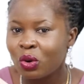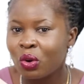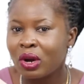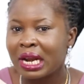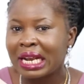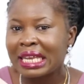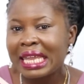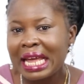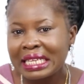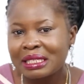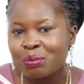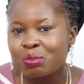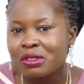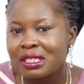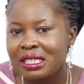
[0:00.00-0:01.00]
or class
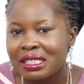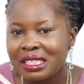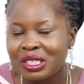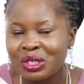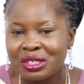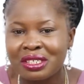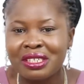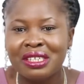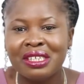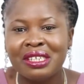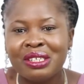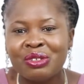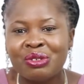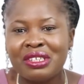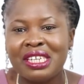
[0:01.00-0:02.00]
presentation.
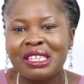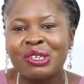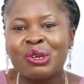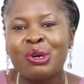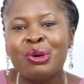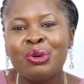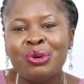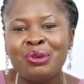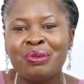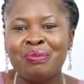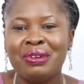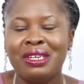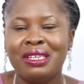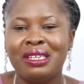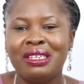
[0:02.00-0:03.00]
Students could
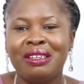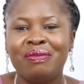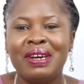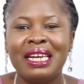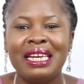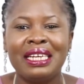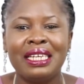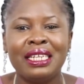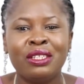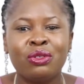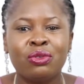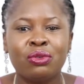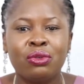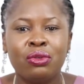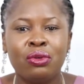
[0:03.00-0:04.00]
be divided
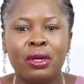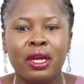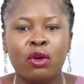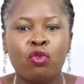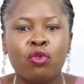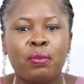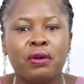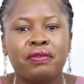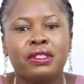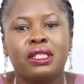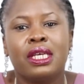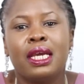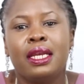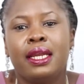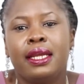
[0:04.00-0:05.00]
into a group of
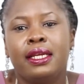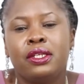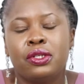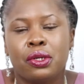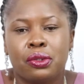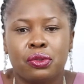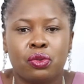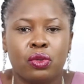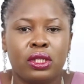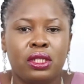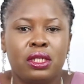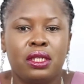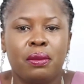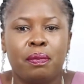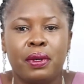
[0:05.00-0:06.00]
10 each or
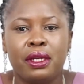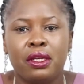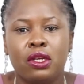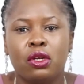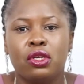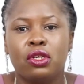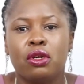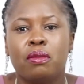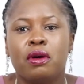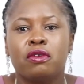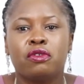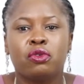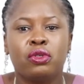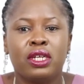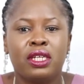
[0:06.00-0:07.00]
20 depending on the number of
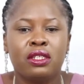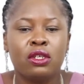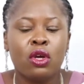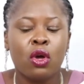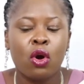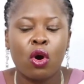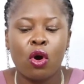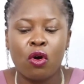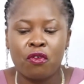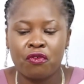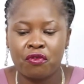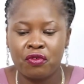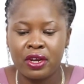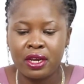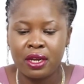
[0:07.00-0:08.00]
students
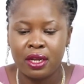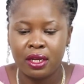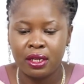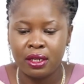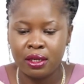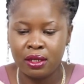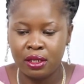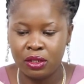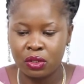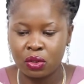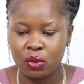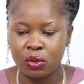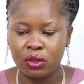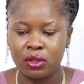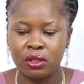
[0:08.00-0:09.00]
offering this
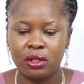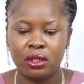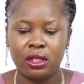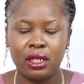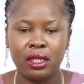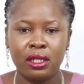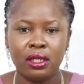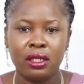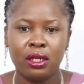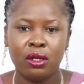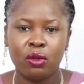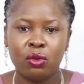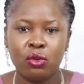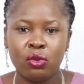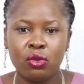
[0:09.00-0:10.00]
course. Then
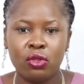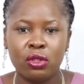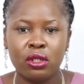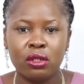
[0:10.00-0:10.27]
we would